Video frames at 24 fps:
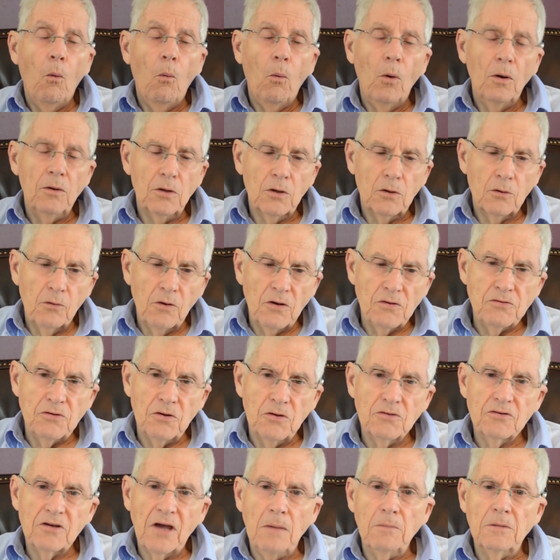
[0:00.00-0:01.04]
When the
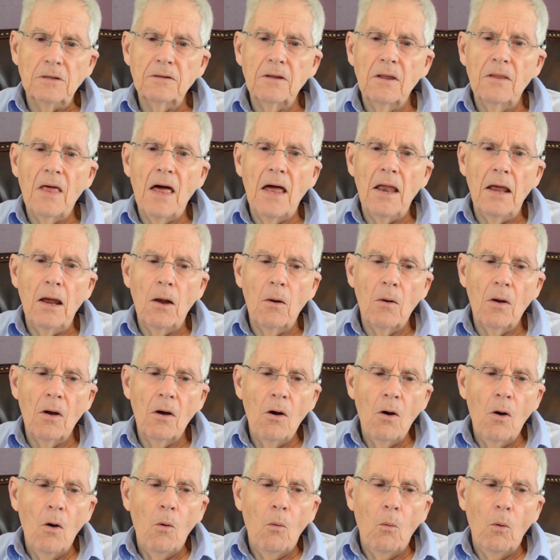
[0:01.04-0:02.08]
Christians came into that era,
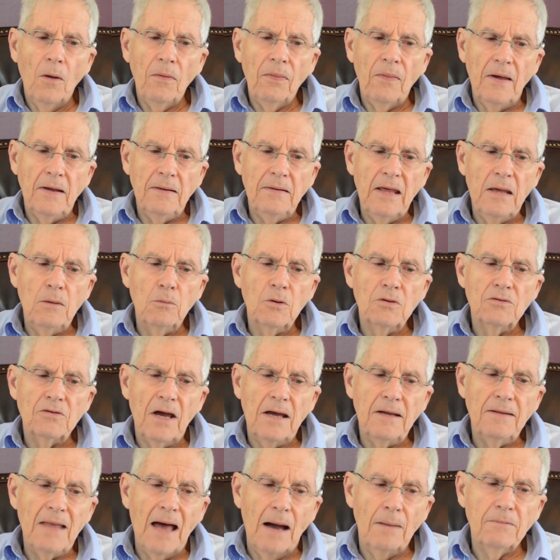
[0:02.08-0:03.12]
what they did was they
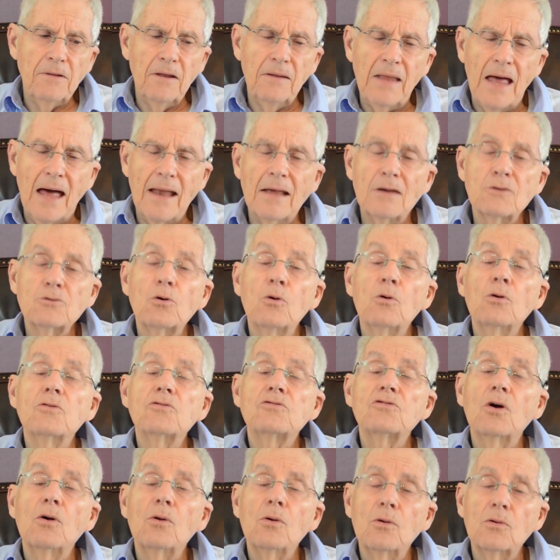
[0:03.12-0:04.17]
adopted that as All
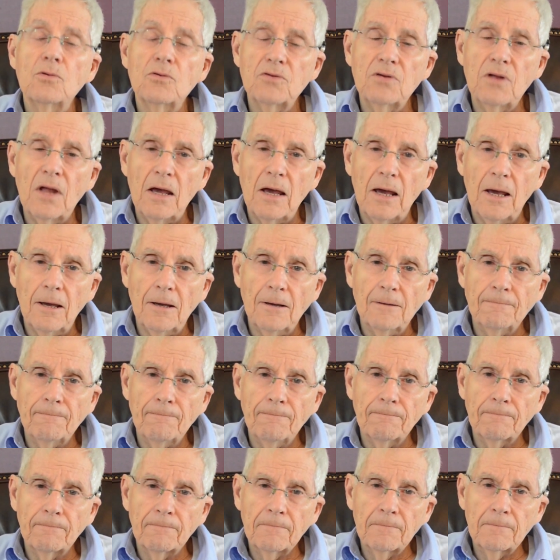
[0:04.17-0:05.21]
Souls Day.
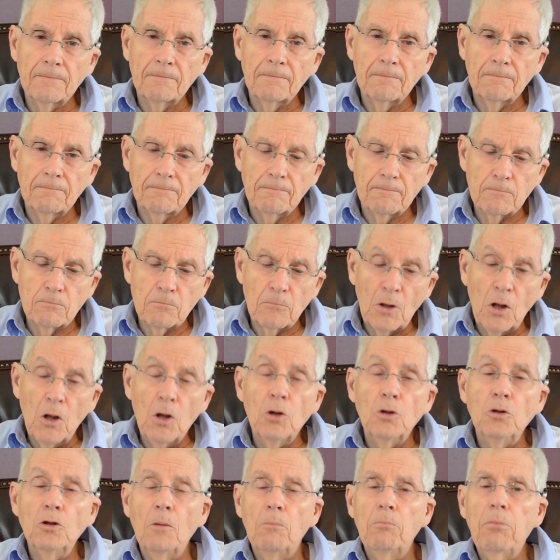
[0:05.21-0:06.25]

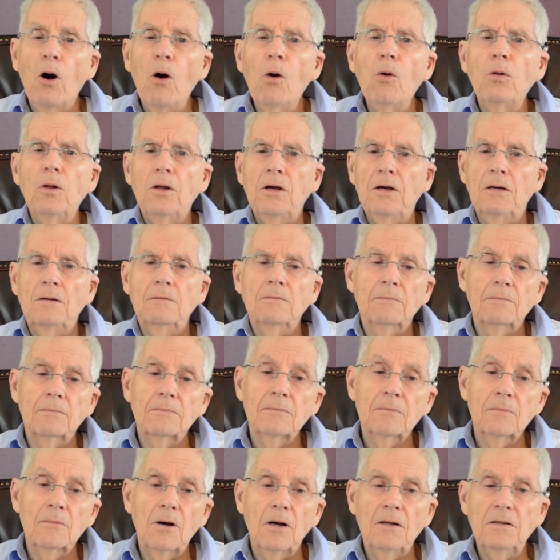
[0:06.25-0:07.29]
Napoleon,
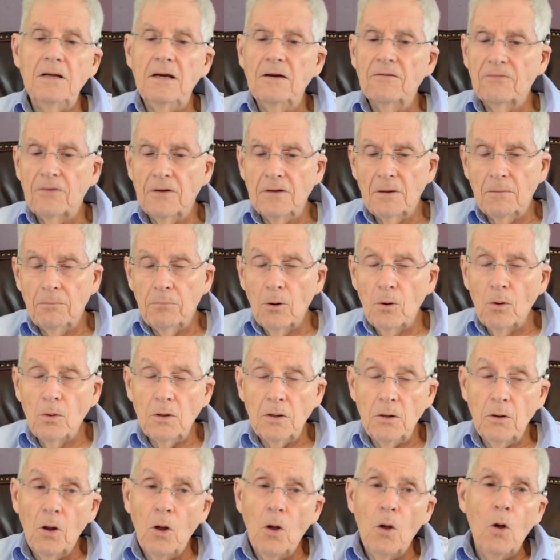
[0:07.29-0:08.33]
our dear friend
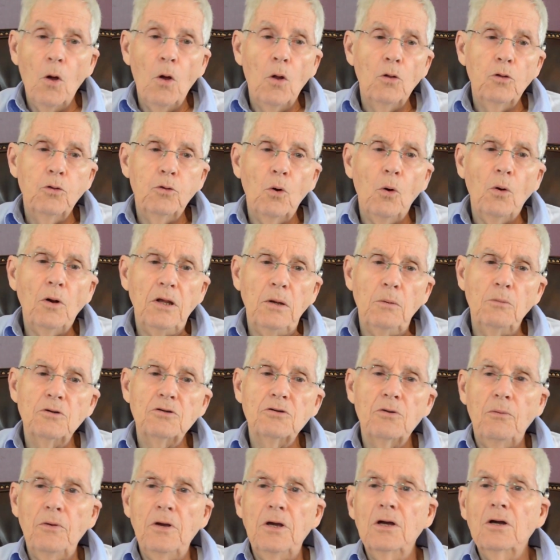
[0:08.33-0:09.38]
Napoleon, thought he was
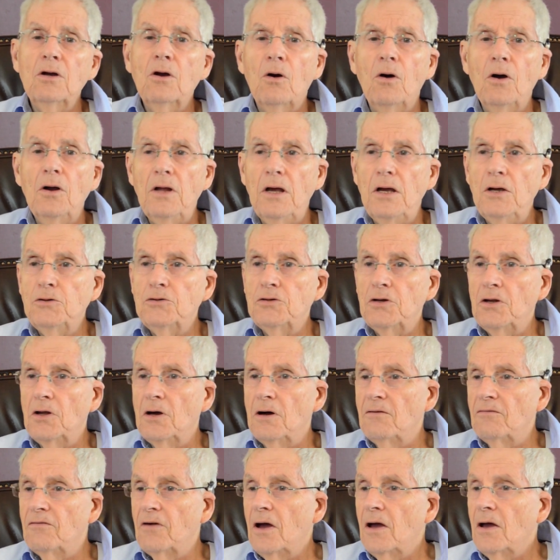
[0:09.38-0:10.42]
a reincarnation
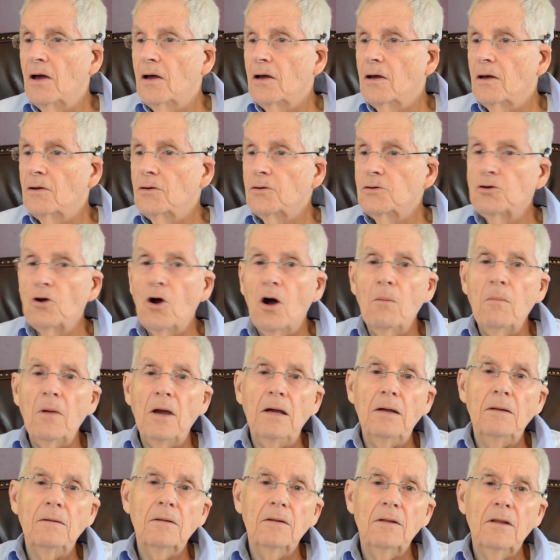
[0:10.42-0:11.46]
of
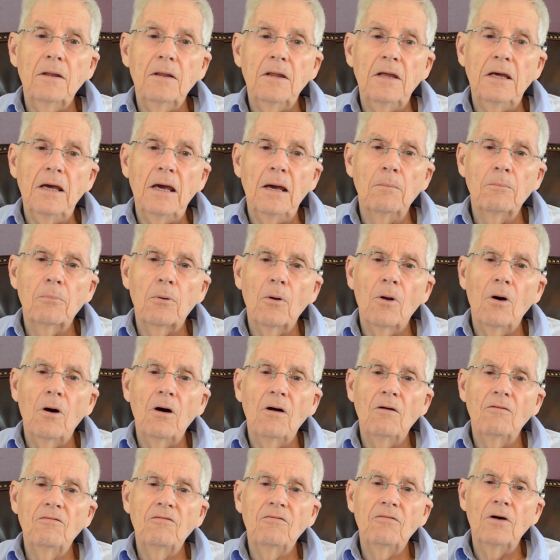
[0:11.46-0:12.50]
Charlemagne, the emperor
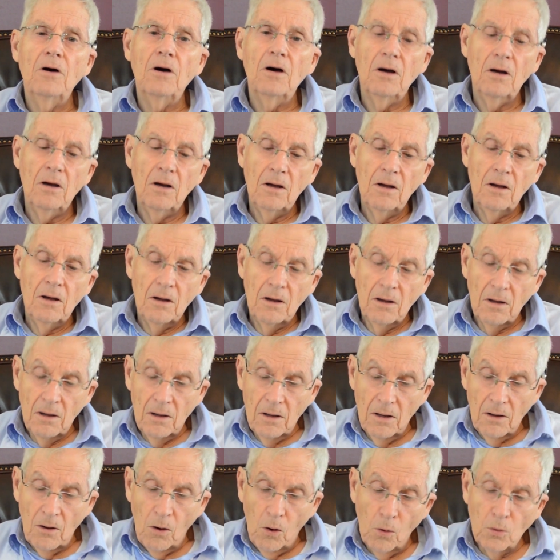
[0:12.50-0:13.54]
of
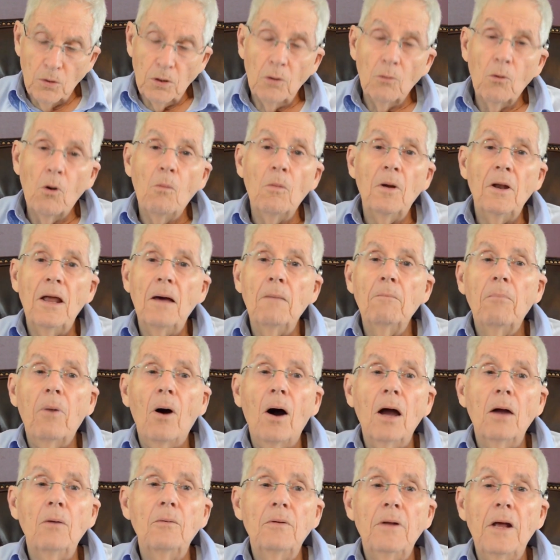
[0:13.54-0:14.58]
Holy Roman
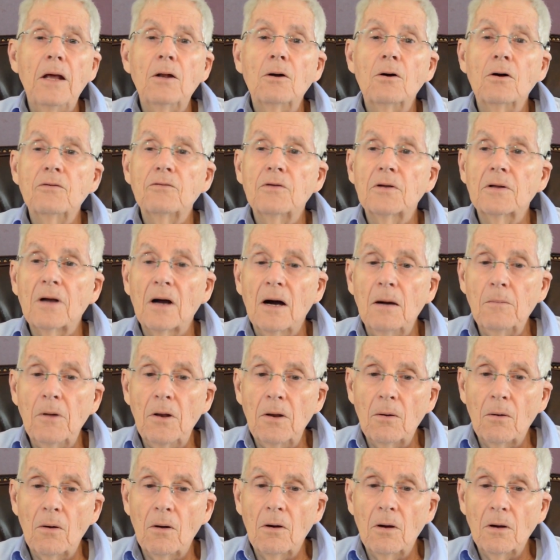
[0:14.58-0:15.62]
Empire in 800 Common
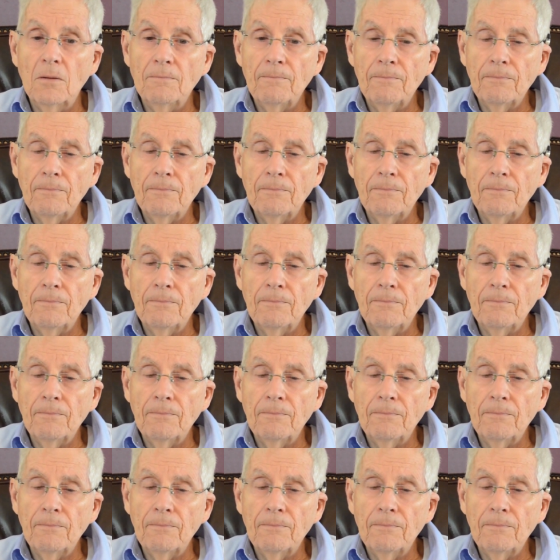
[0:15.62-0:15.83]
Era.